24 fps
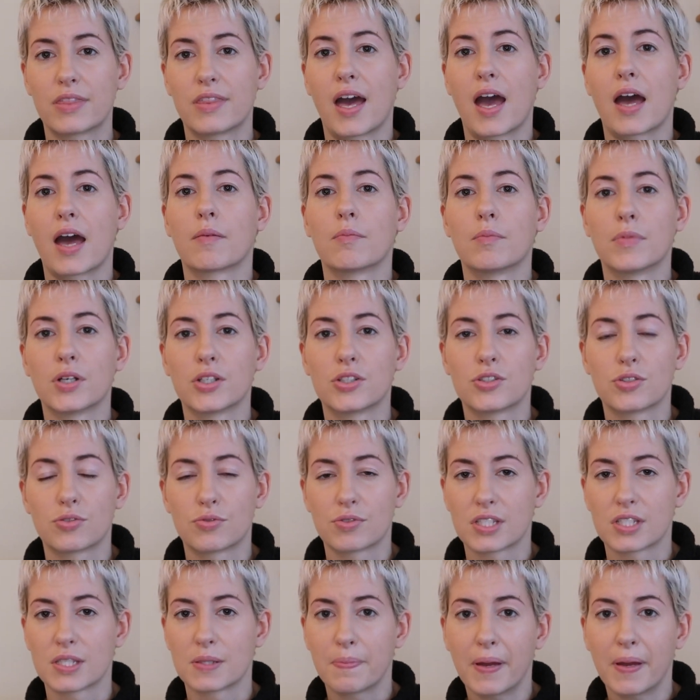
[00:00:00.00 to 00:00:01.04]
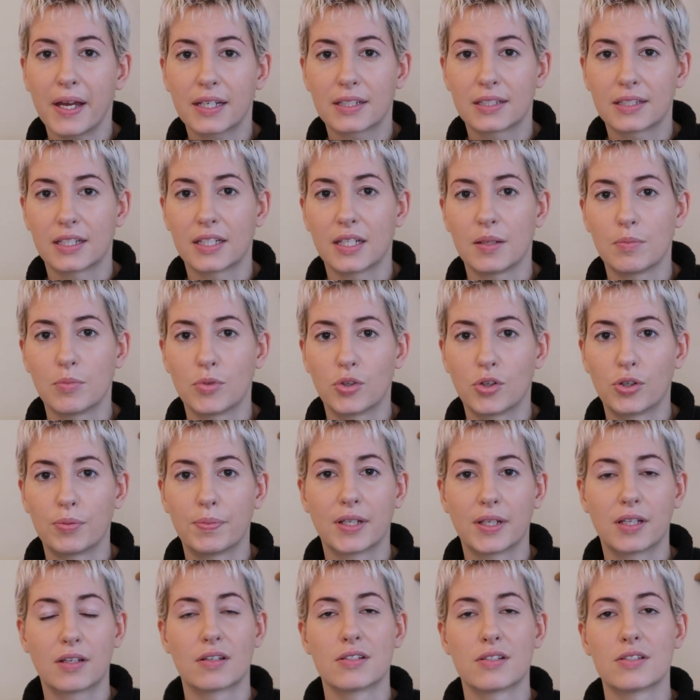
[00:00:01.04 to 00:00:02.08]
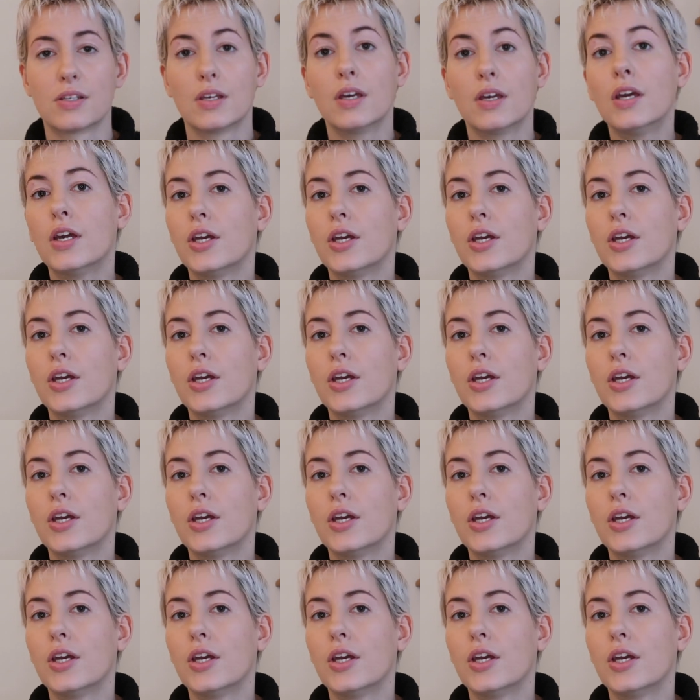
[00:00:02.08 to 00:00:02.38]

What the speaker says: that much respect anymore, because